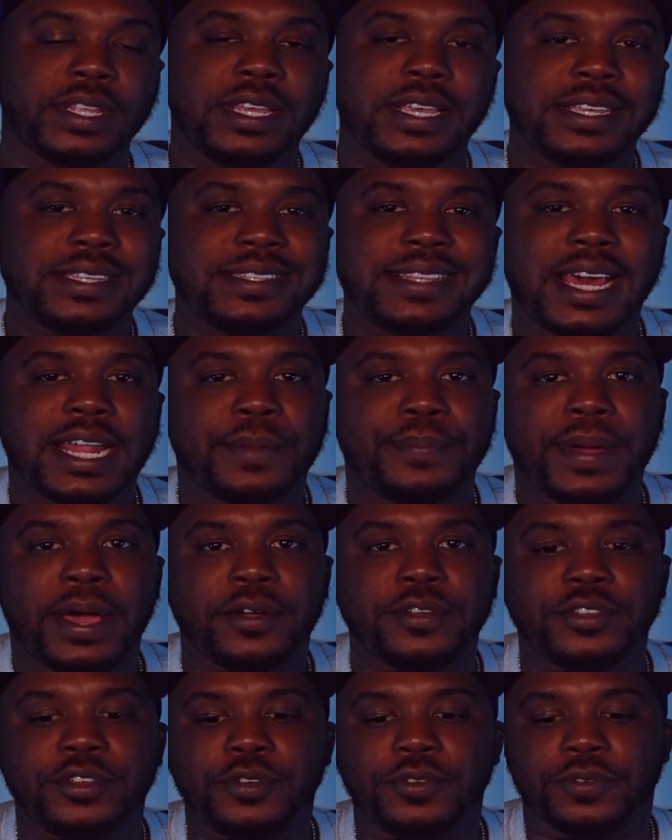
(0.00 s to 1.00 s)
It's not
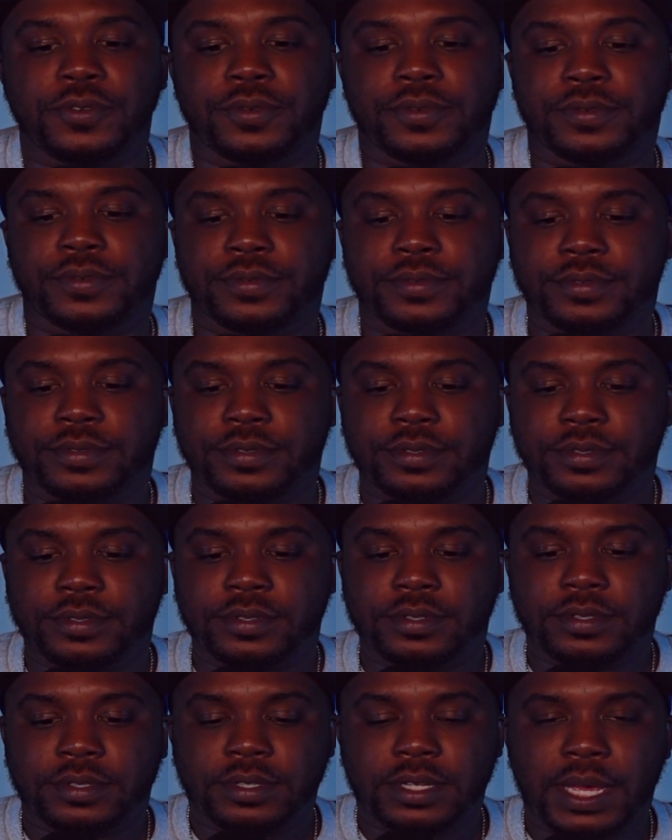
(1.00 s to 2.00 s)
about you.
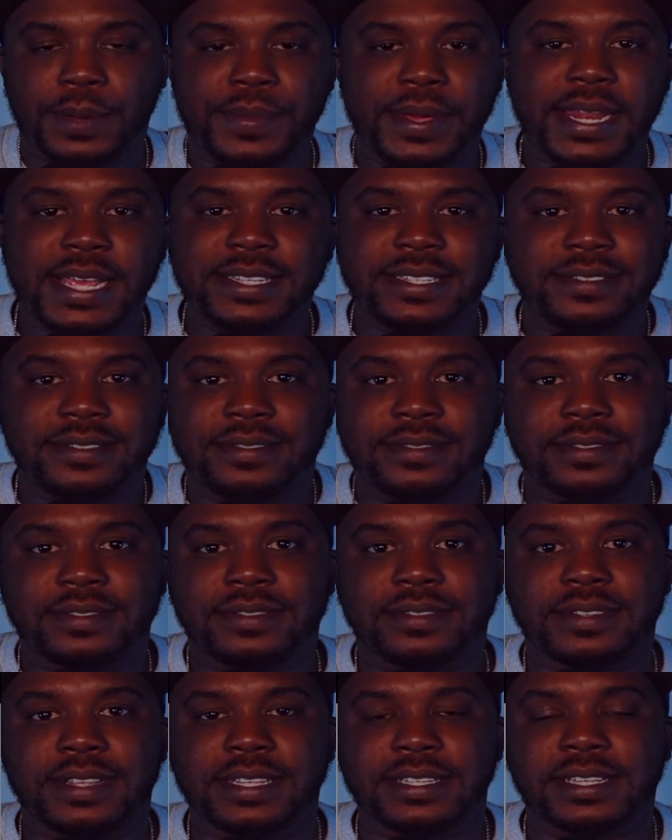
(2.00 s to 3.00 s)
I mean, it's
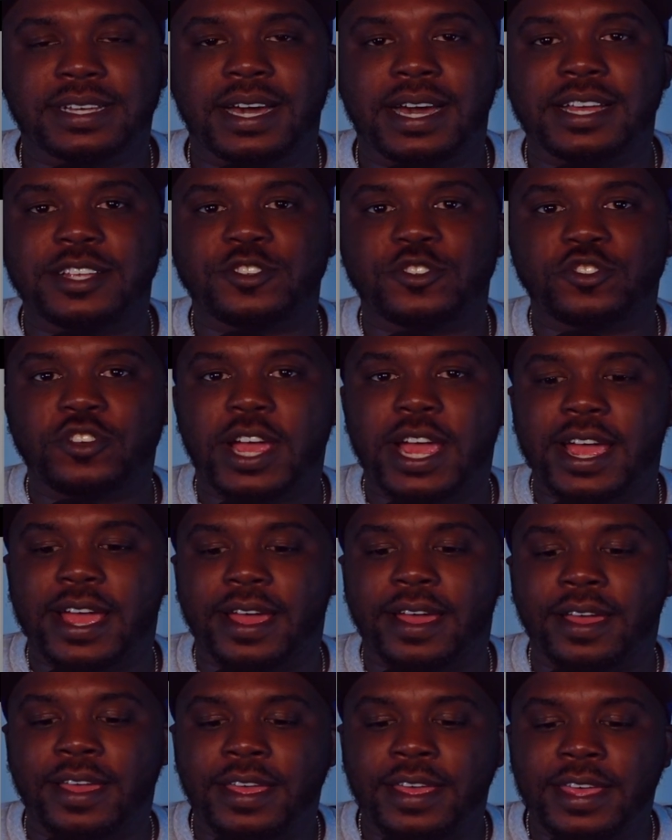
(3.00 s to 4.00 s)
cut and dry.
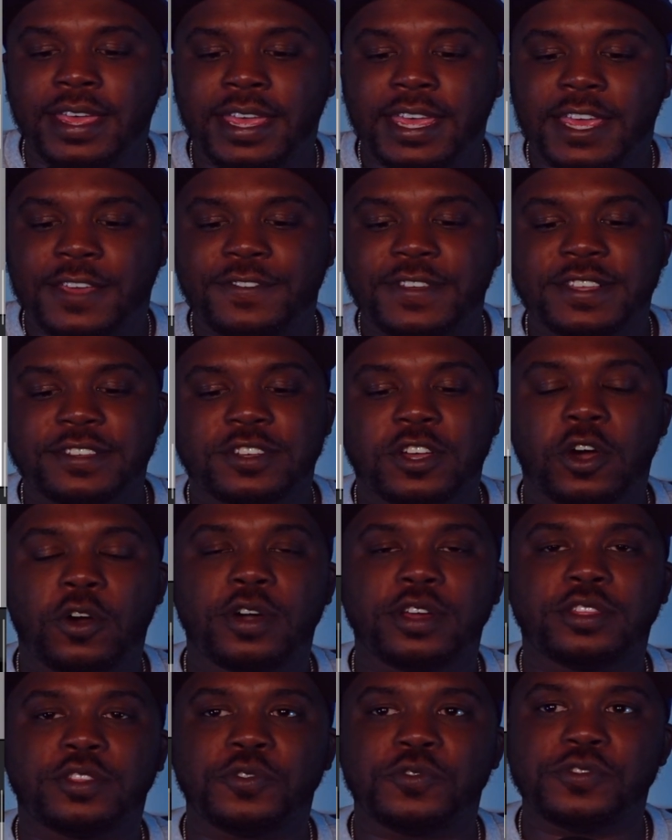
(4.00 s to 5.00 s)
If he's
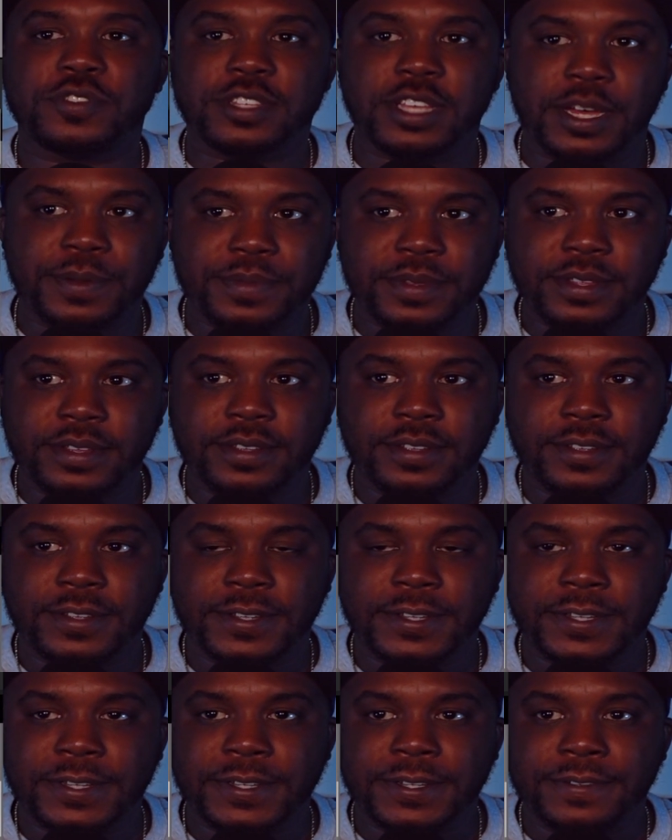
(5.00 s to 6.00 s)
going through something,
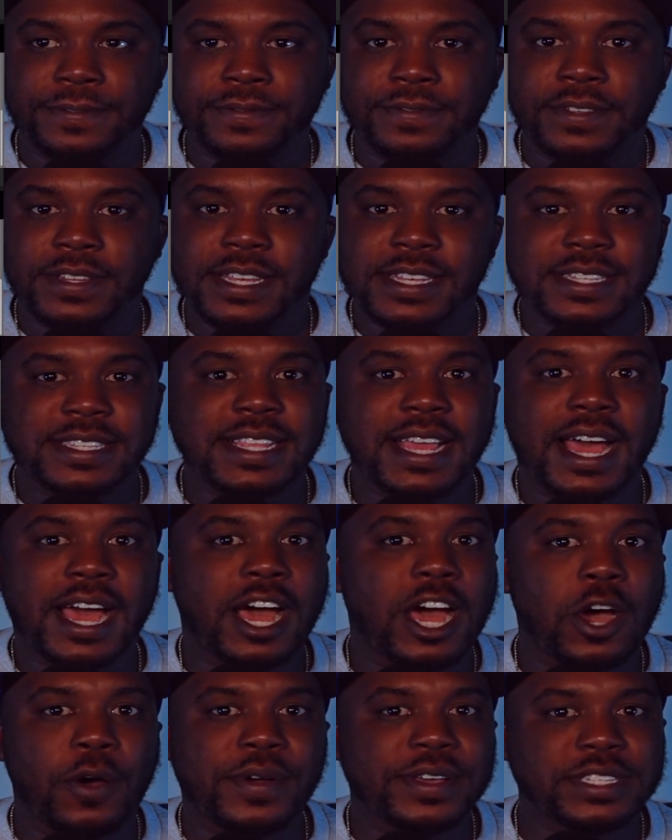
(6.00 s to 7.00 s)
it's not
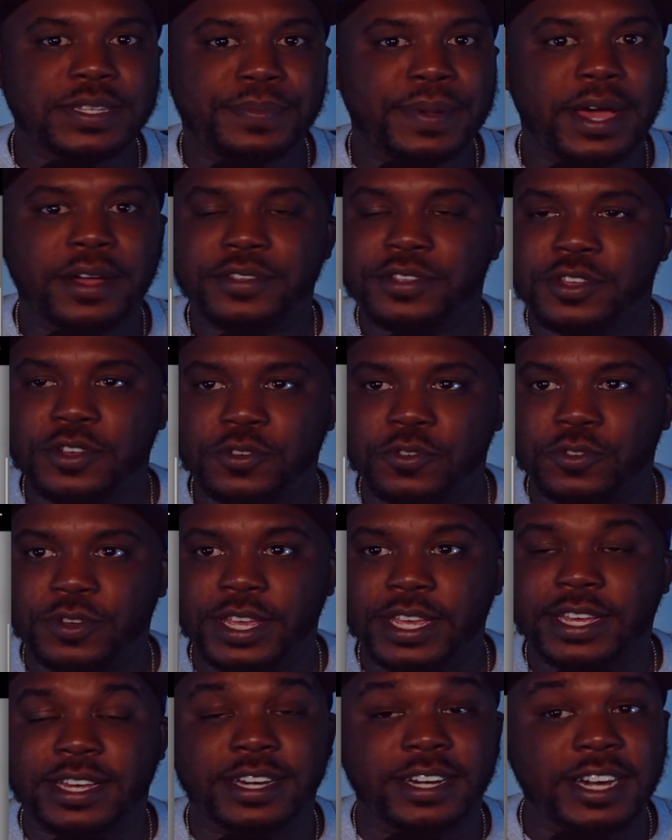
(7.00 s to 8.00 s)
always about you.
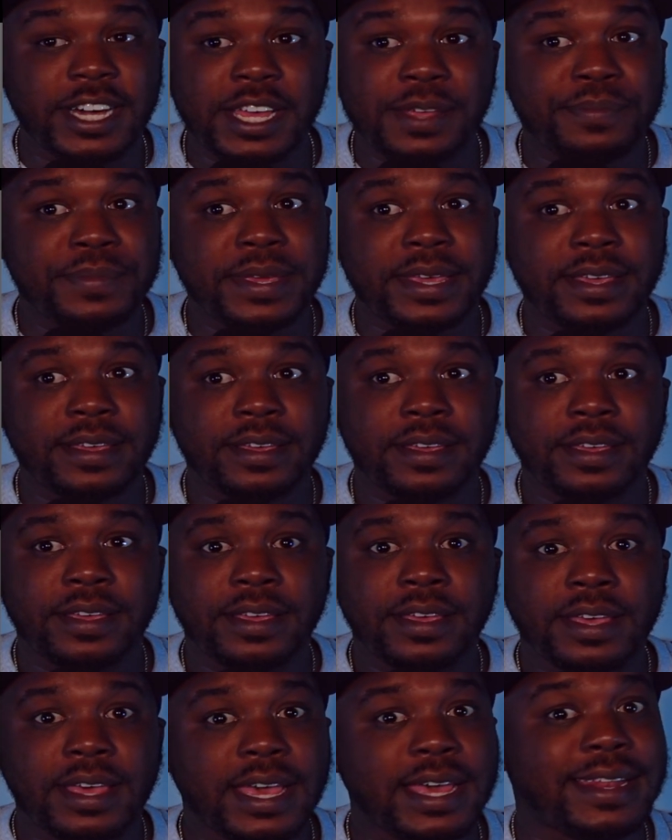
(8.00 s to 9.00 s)
It could be,
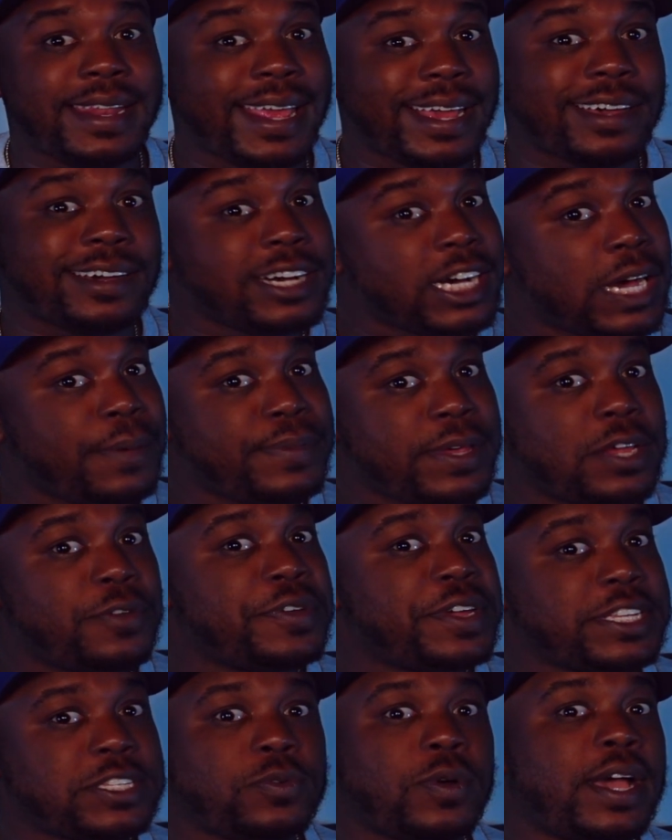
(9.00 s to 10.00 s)
and that could be a
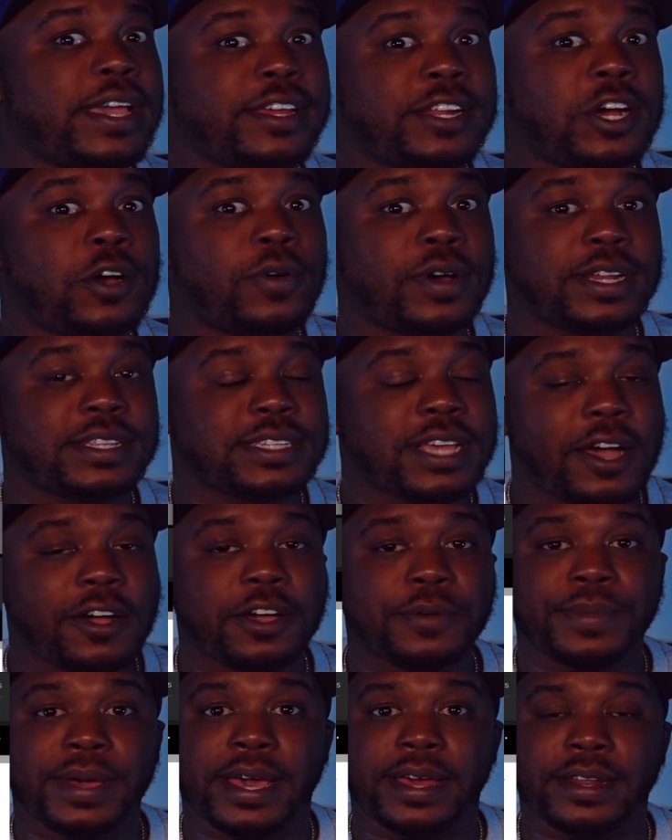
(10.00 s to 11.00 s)
reason why he don't want to talk
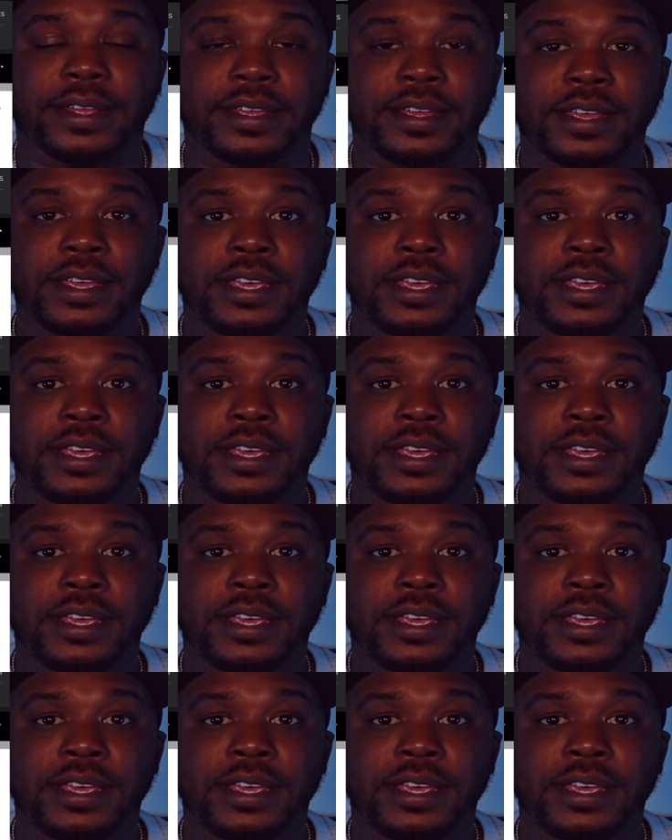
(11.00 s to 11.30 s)
about it.